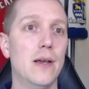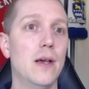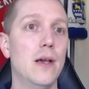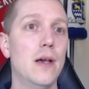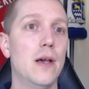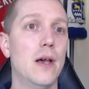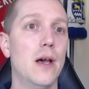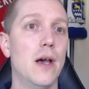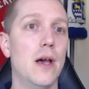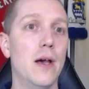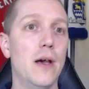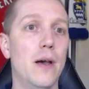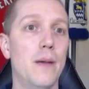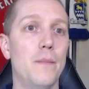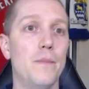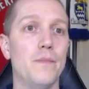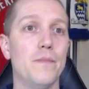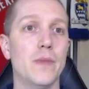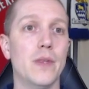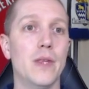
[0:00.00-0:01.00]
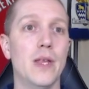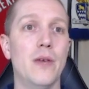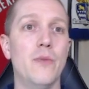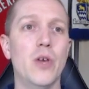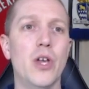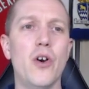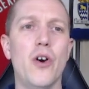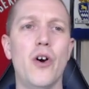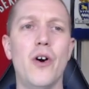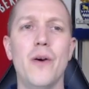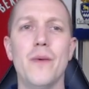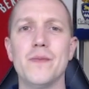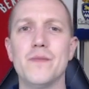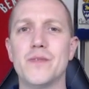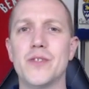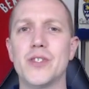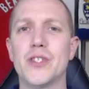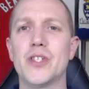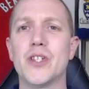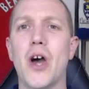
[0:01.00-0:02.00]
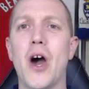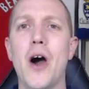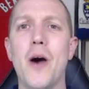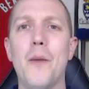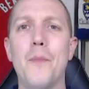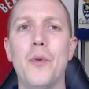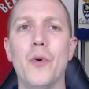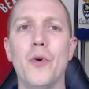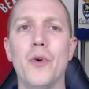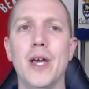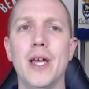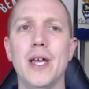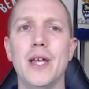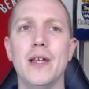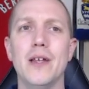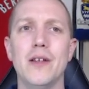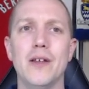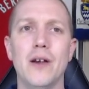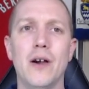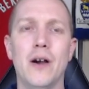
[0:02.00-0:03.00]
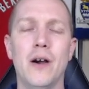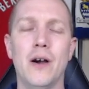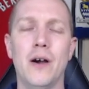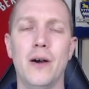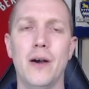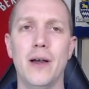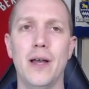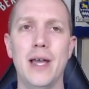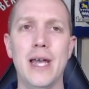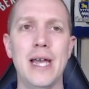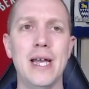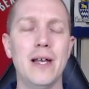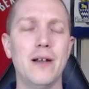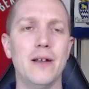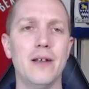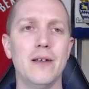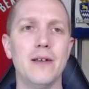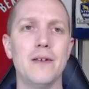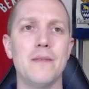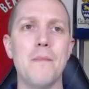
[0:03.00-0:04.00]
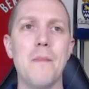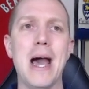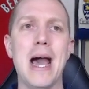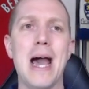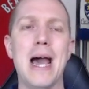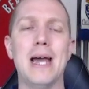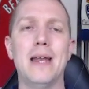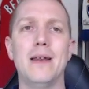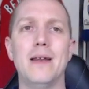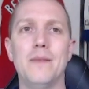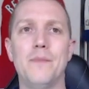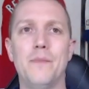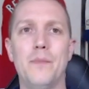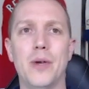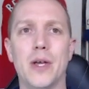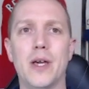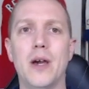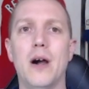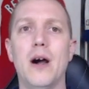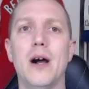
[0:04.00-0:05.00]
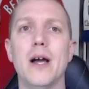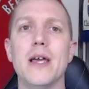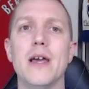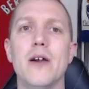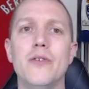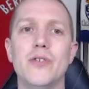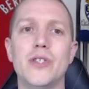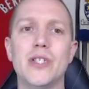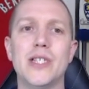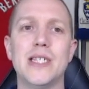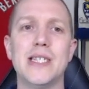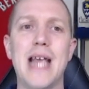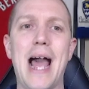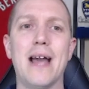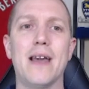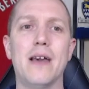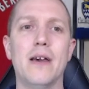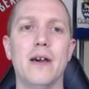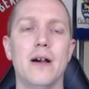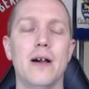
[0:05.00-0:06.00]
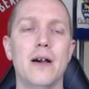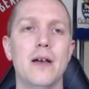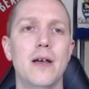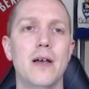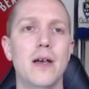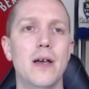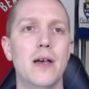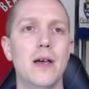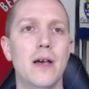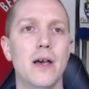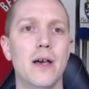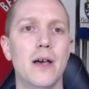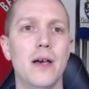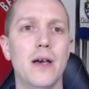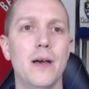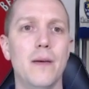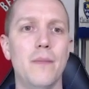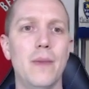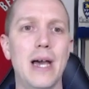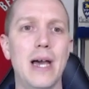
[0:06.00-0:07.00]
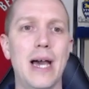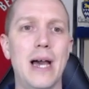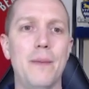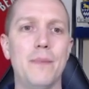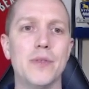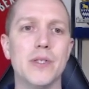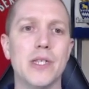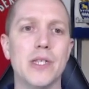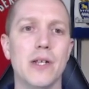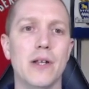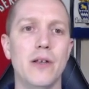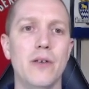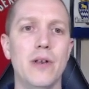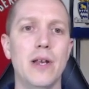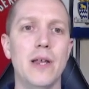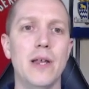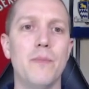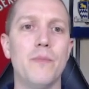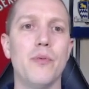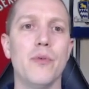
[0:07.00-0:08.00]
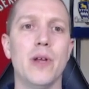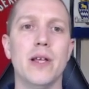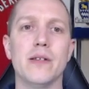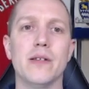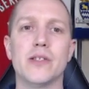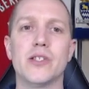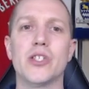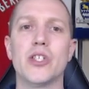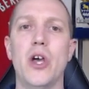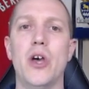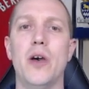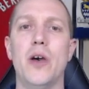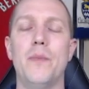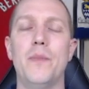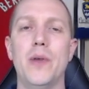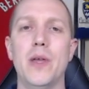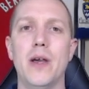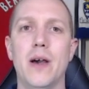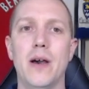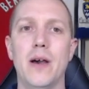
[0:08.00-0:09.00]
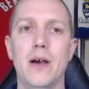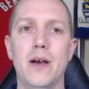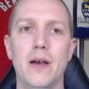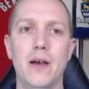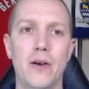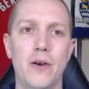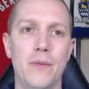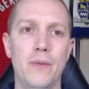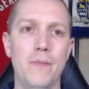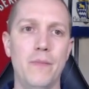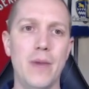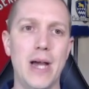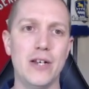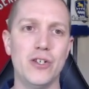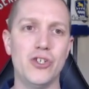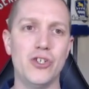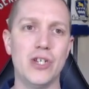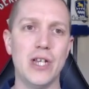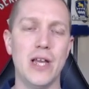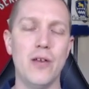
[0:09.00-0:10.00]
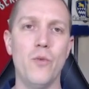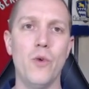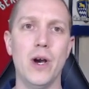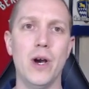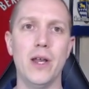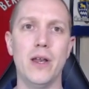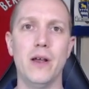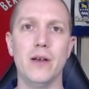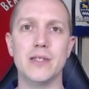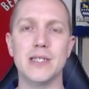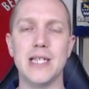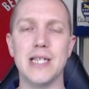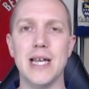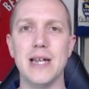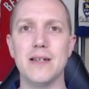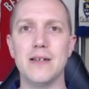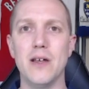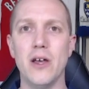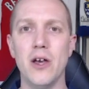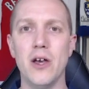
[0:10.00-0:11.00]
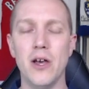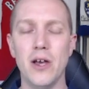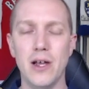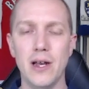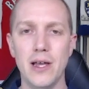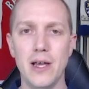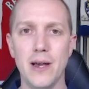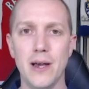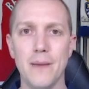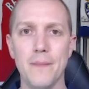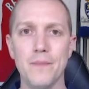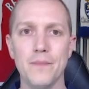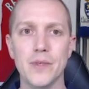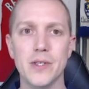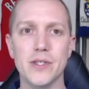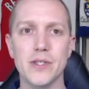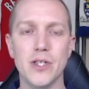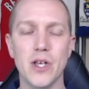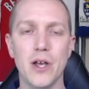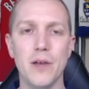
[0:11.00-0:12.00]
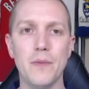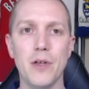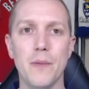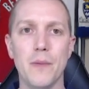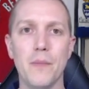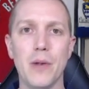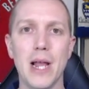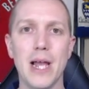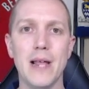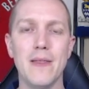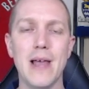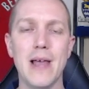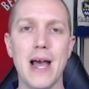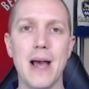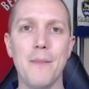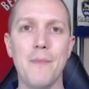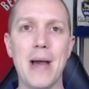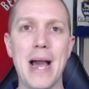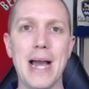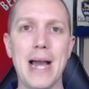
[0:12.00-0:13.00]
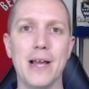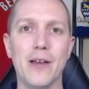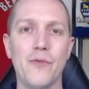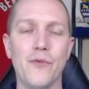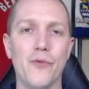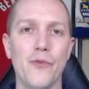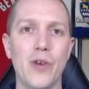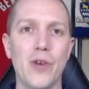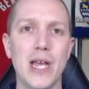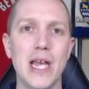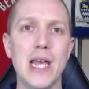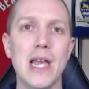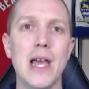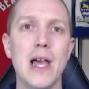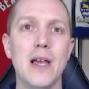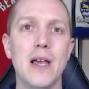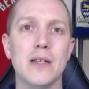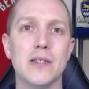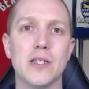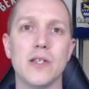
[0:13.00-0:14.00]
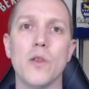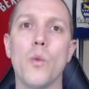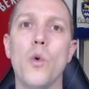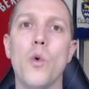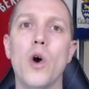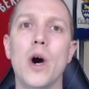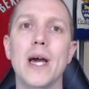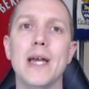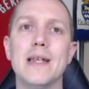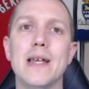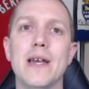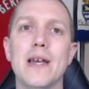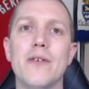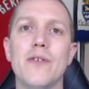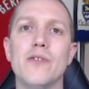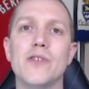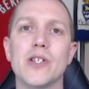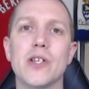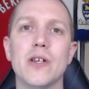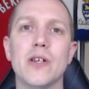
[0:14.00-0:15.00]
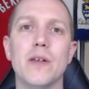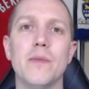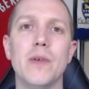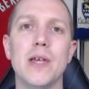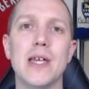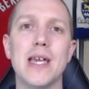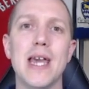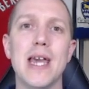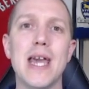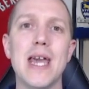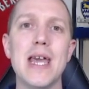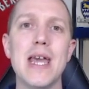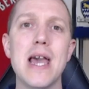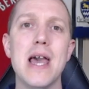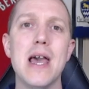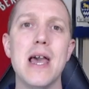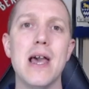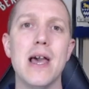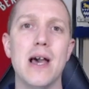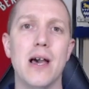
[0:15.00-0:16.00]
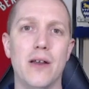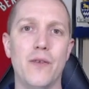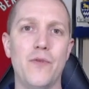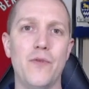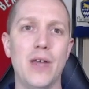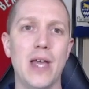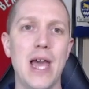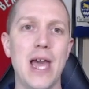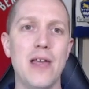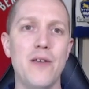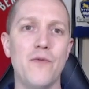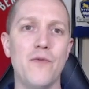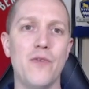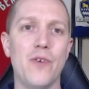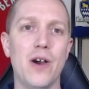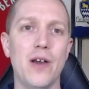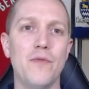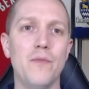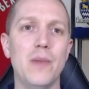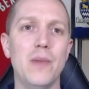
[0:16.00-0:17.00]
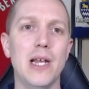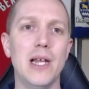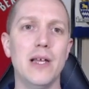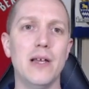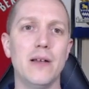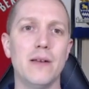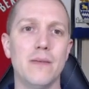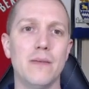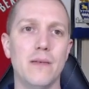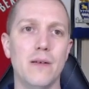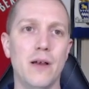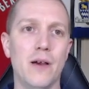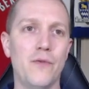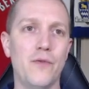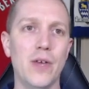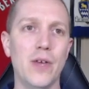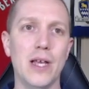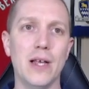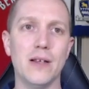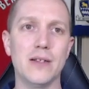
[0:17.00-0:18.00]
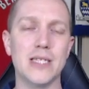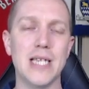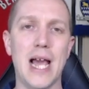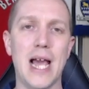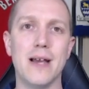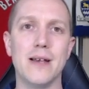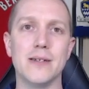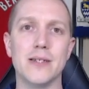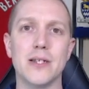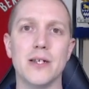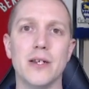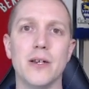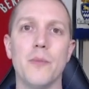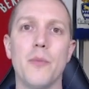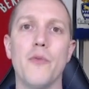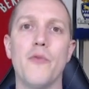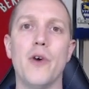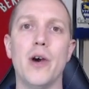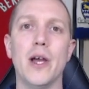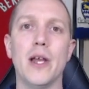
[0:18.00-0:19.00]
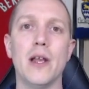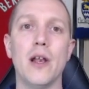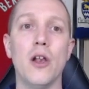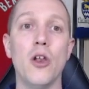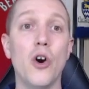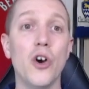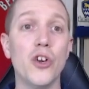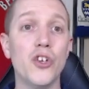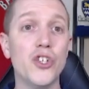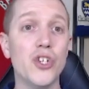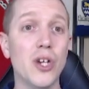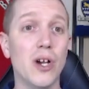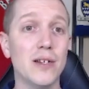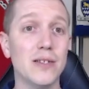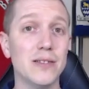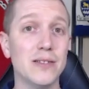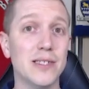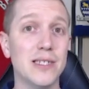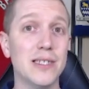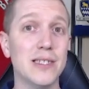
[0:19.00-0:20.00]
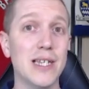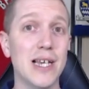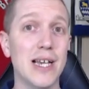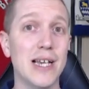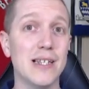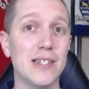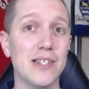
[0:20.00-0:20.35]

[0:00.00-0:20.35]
Then we got Starboy, our England man, Bukayo Saka. Absolutely brilliant. Serbia on match day 1, I said earlier, Serbia play that back 3, so the wide areas are going to be key. And I think at 85 million, I think Saka's going to provide a lot of chances there.